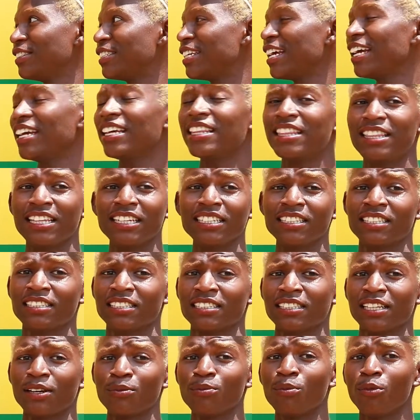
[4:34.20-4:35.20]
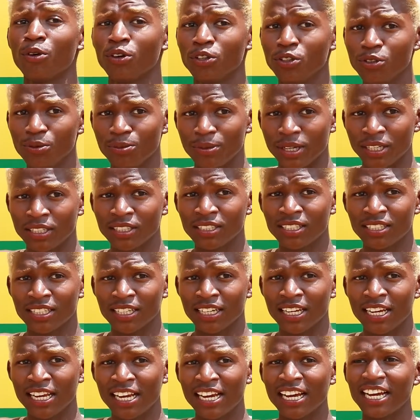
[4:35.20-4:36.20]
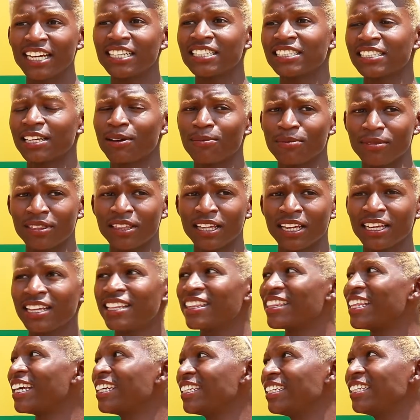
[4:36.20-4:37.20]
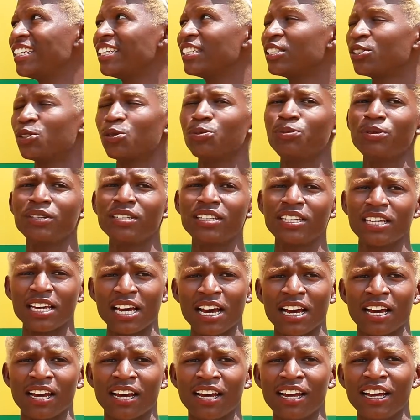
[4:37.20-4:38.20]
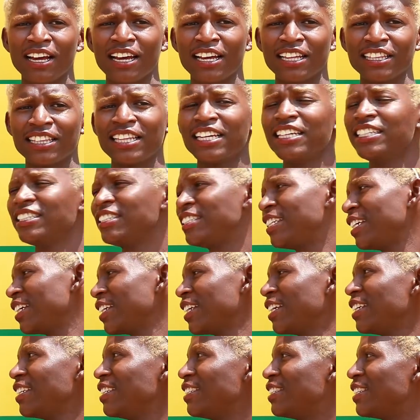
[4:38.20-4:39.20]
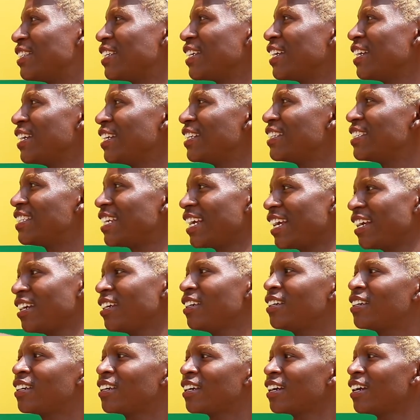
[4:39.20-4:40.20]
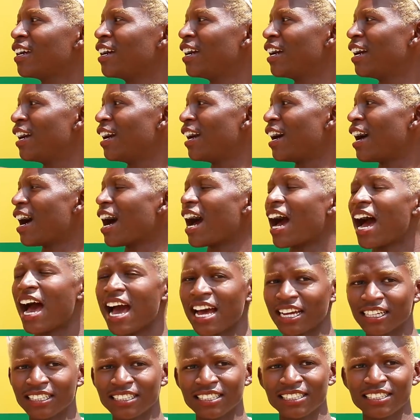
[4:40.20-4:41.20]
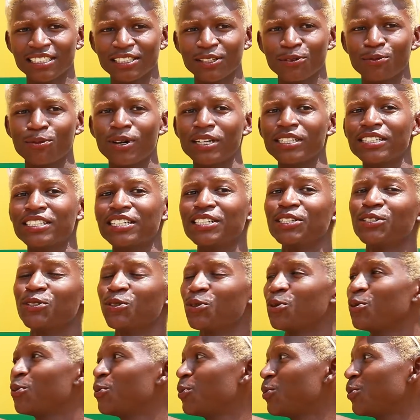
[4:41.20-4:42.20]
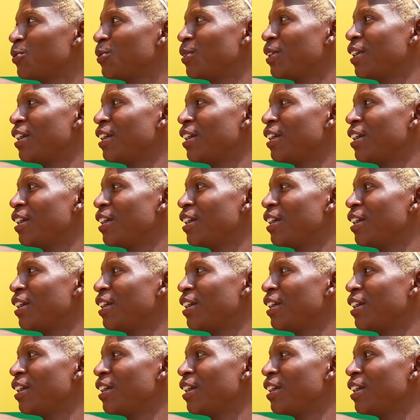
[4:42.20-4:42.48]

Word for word: take this monument as something that needs to be here. They didn't take us wanting to